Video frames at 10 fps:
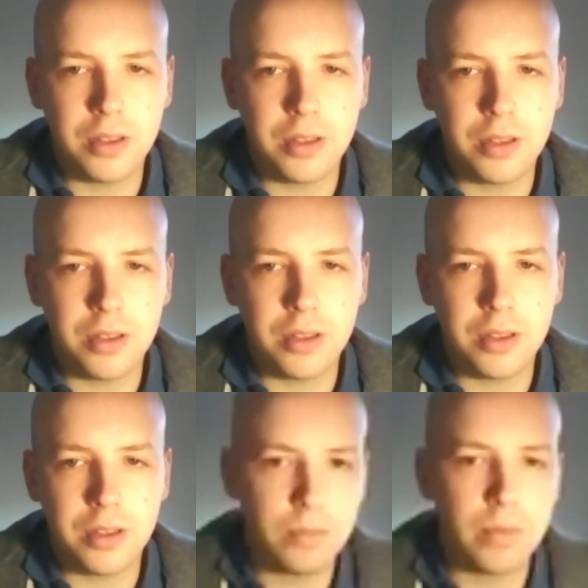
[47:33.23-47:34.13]
I would
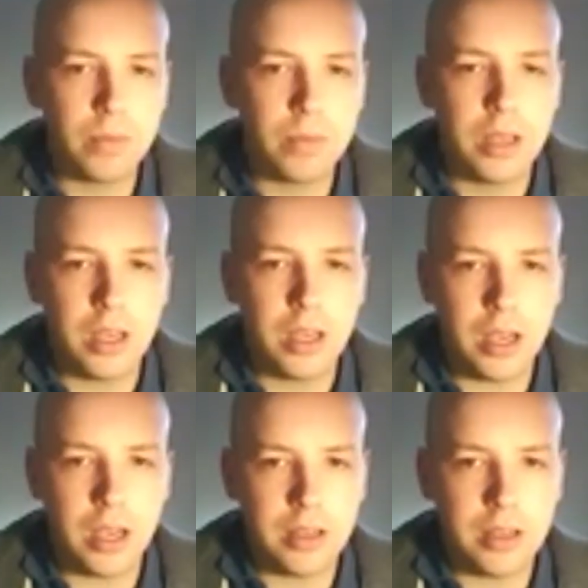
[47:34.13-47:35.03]
say, but there are
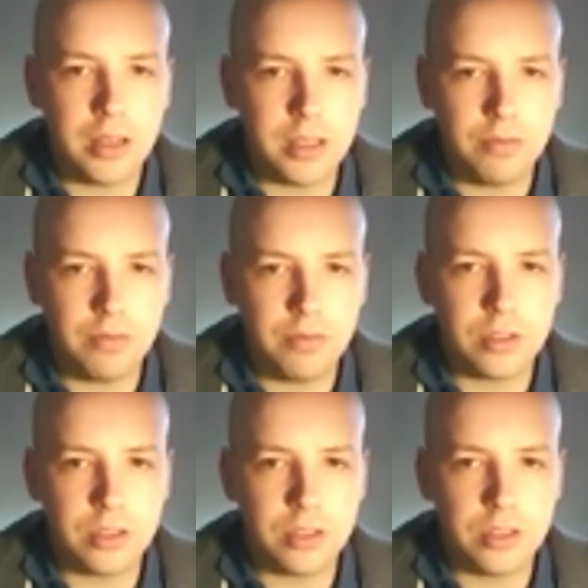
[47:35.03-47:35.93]
some
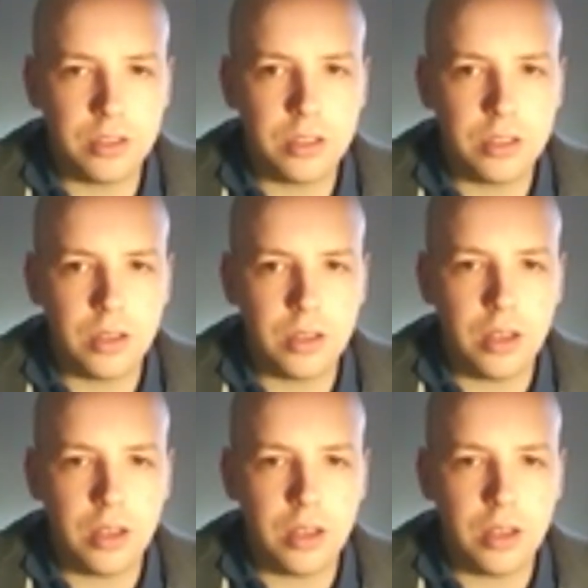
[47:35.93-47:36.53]
differences.